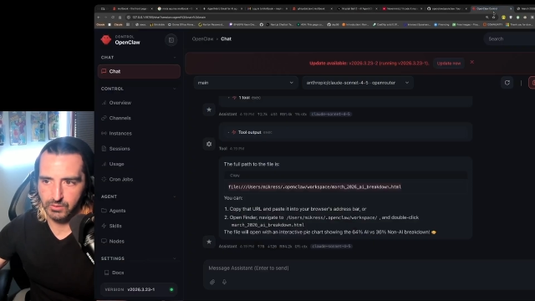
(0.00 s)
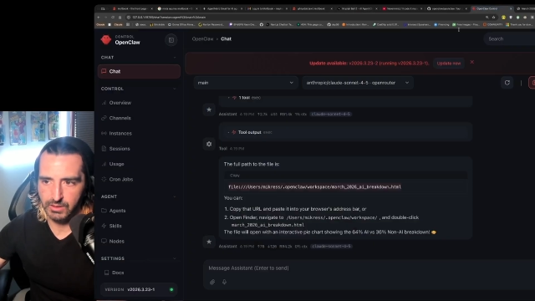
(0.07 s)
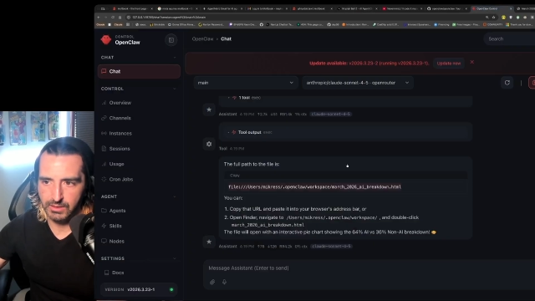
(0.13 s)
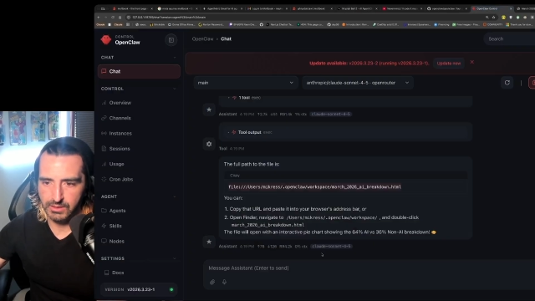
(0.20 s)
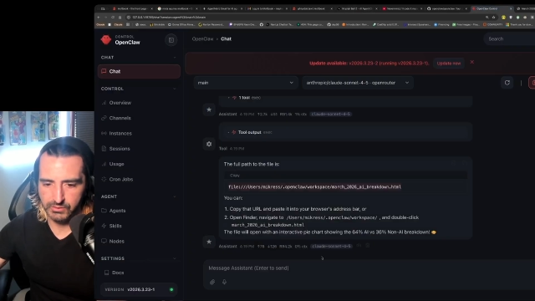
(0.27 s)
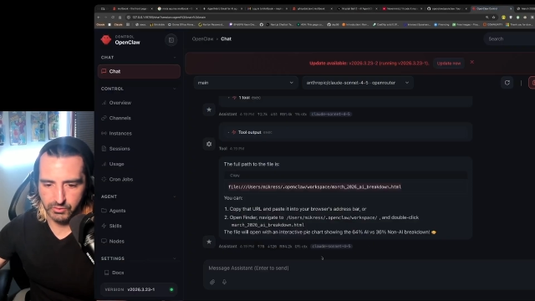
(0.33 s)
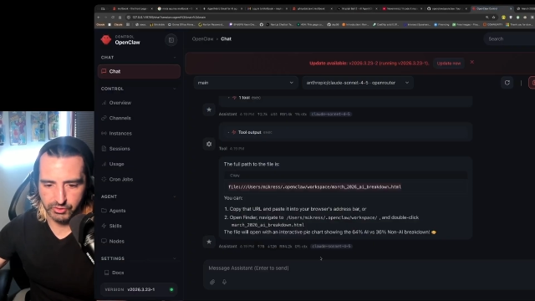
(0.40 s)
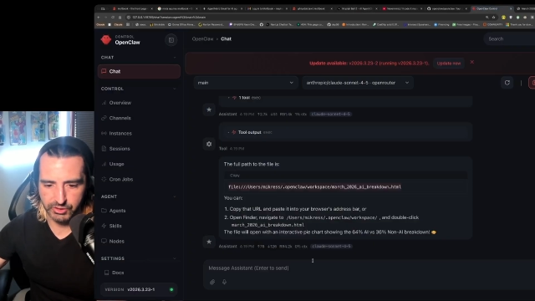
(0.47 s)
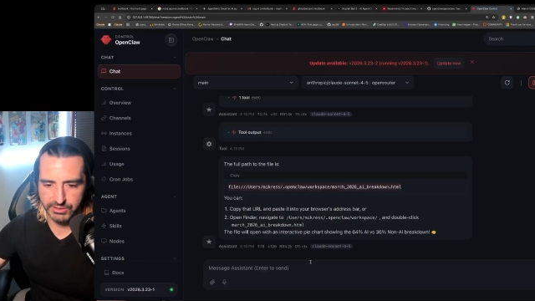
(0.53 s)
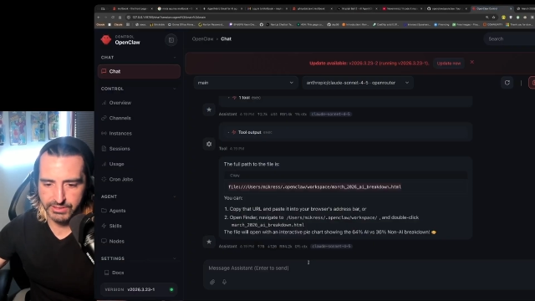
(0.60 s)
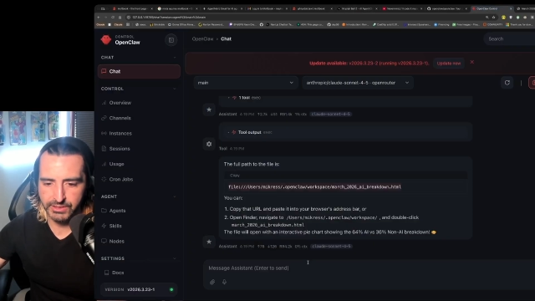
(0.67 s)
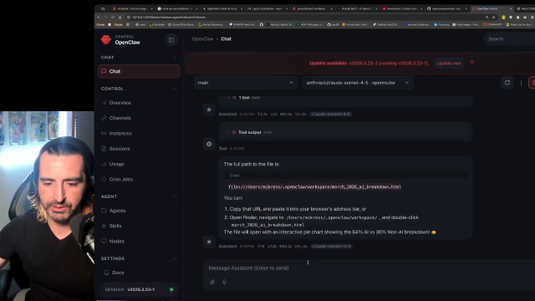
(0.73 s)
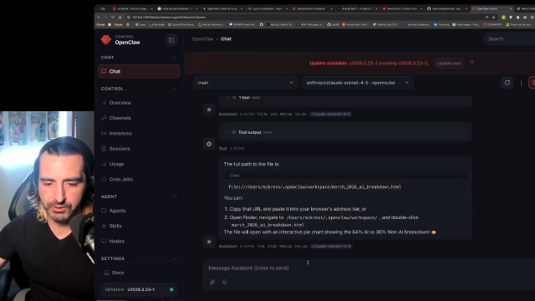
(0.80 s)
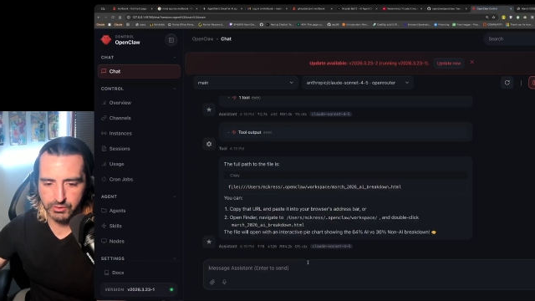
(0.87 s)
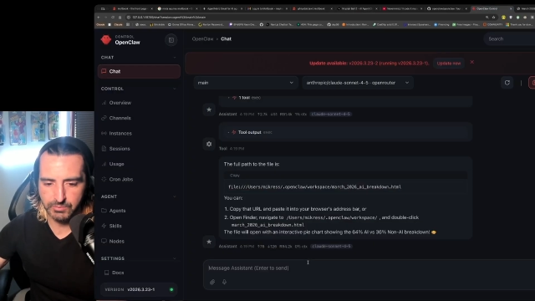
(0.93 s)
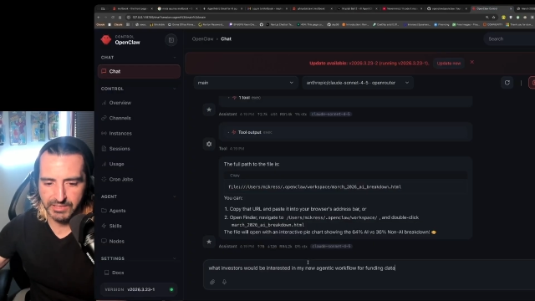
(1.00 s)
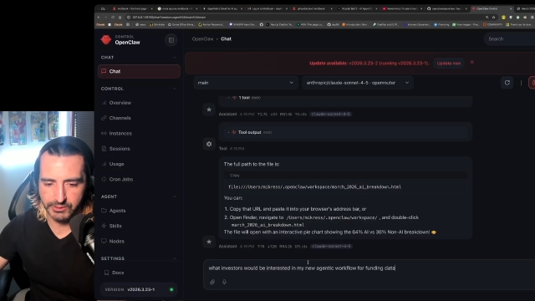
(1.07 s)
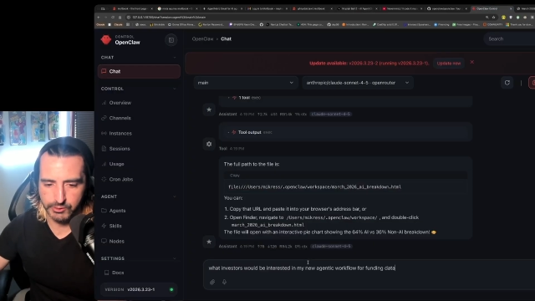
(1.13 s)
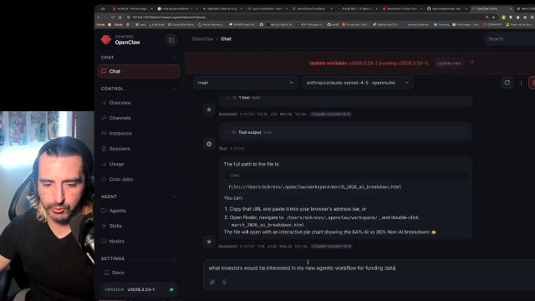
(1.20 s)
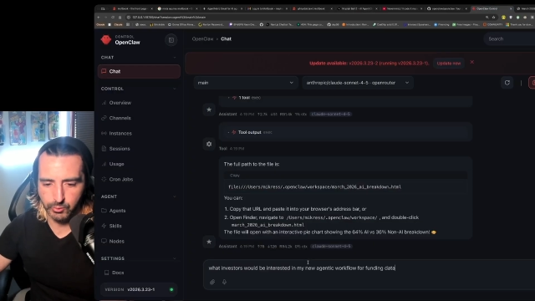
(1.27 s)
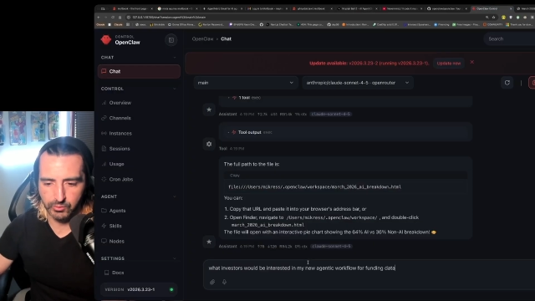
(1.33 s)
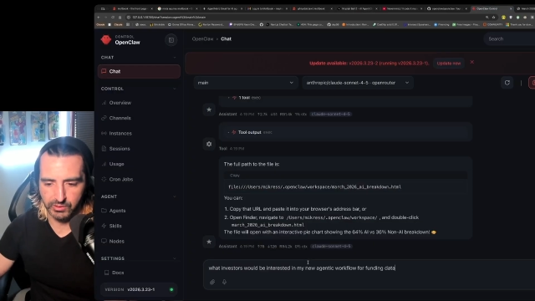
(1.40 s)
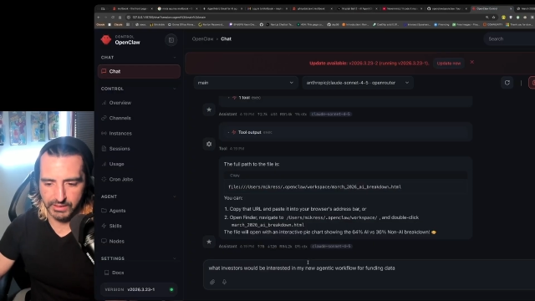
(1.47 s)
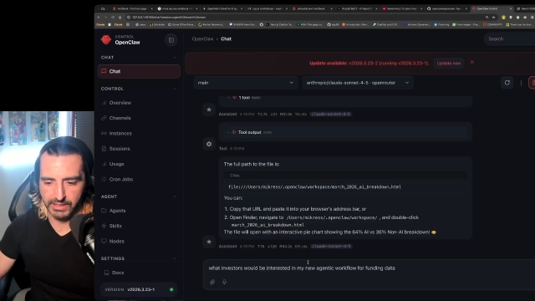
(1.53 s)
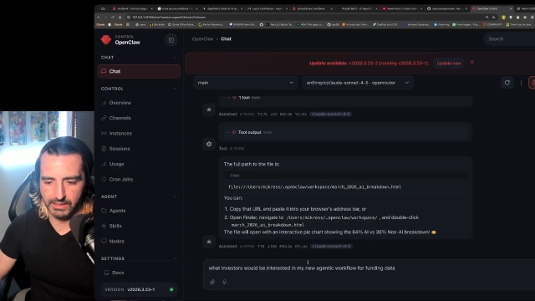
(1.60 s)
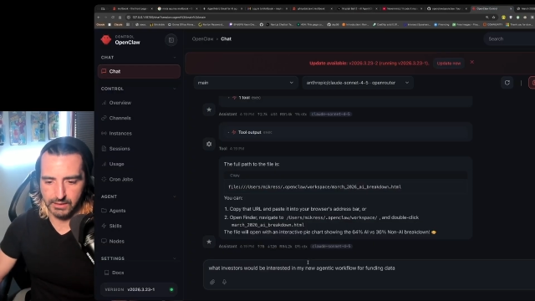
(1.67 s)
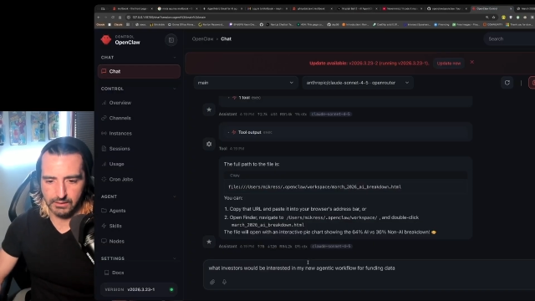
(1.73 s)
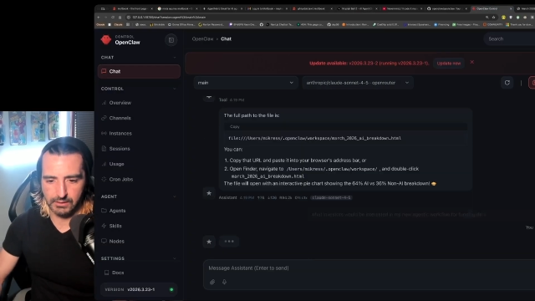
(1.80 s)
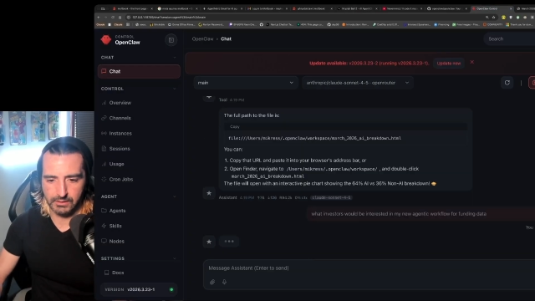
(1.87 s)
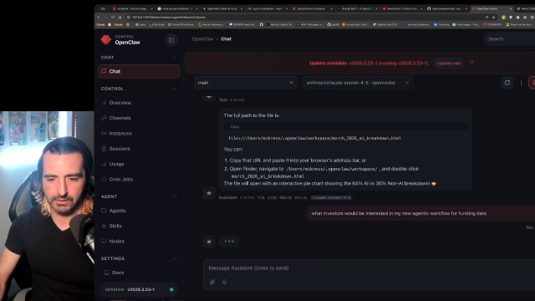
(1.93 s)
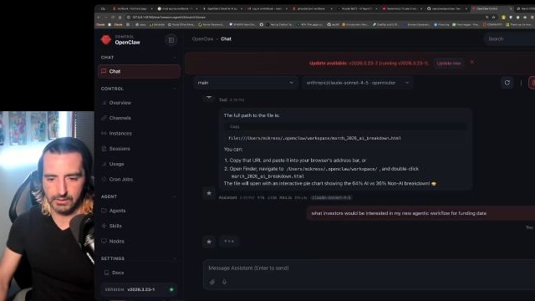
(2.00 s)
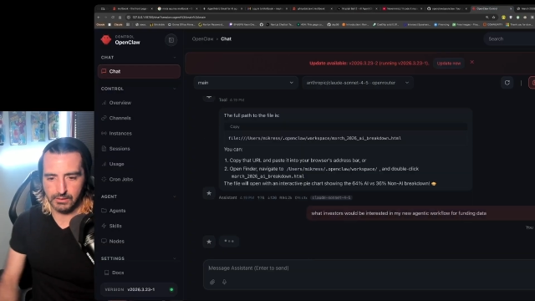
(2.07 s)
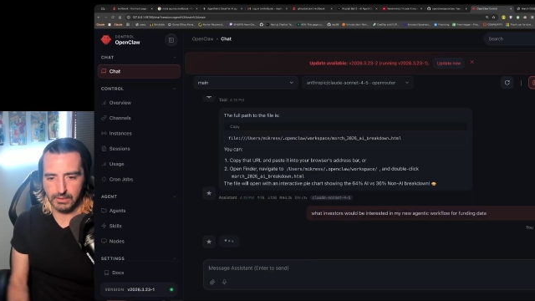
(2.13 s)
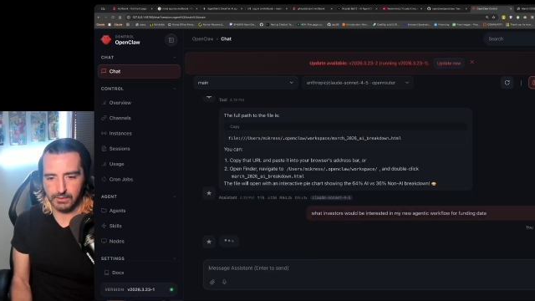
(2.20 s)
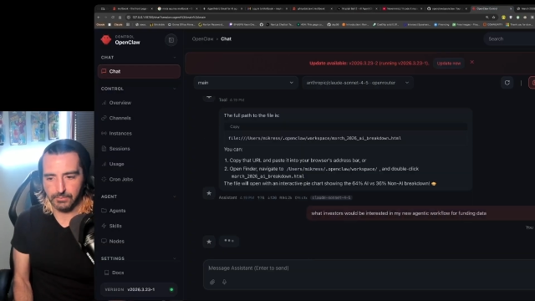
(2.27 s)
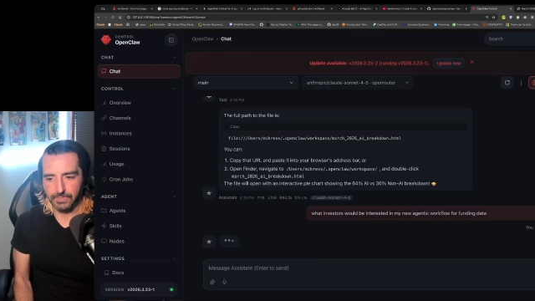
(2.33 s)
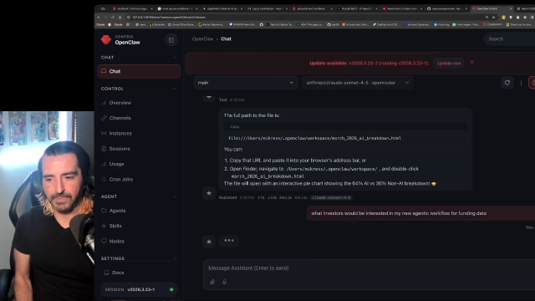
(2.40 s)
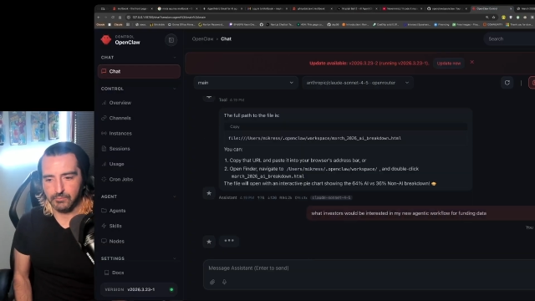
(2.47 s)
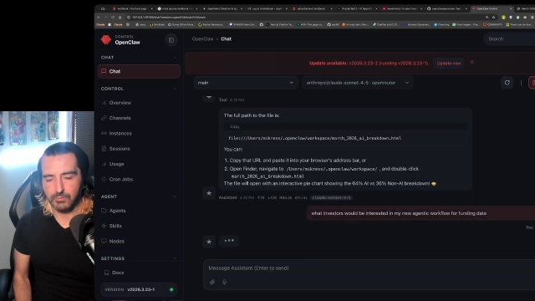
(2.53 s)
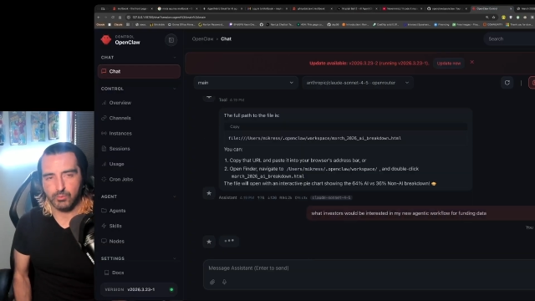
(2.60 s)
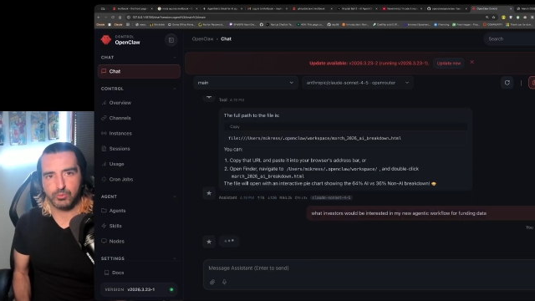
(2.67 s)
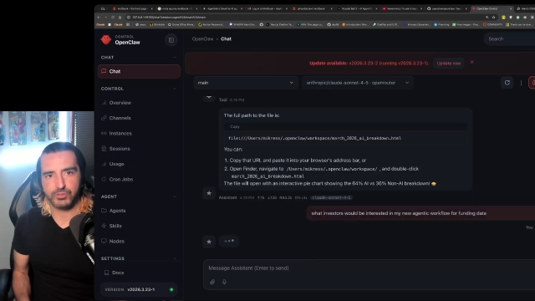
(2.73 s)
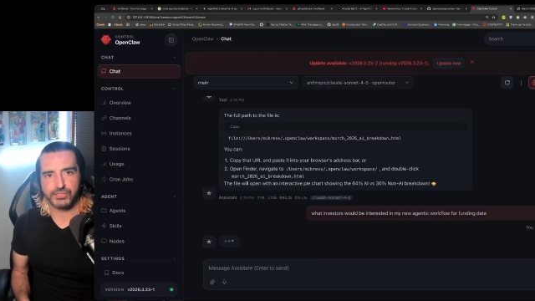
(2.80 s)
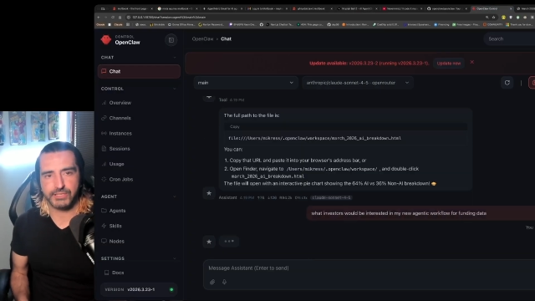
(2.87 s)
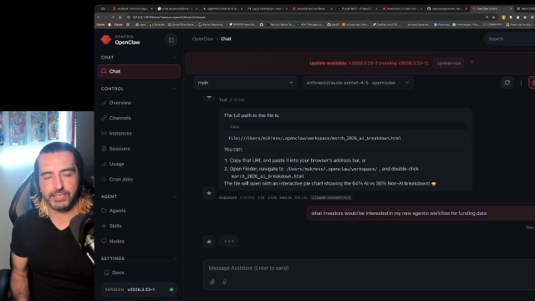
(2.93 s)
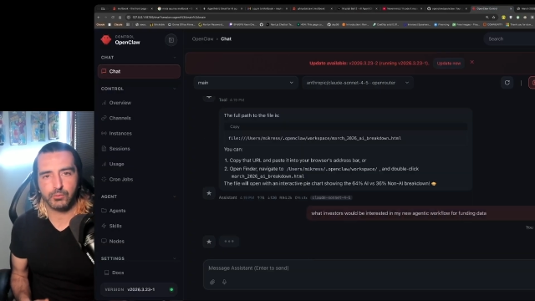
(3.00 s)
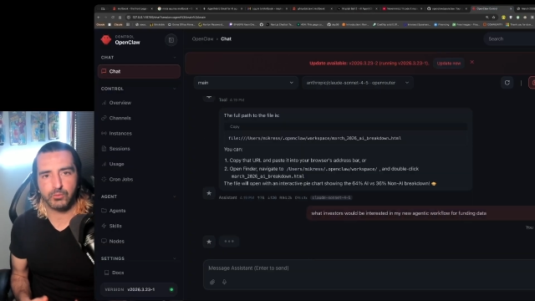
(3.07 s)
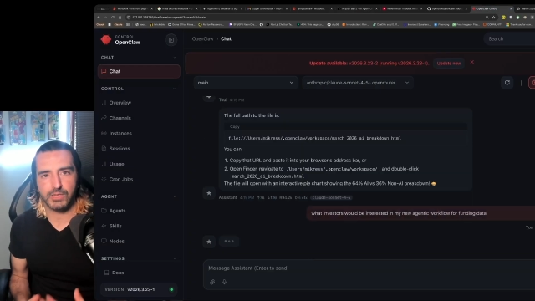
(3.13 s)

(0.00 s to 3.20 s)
So she's going to use my tool again, but we'll see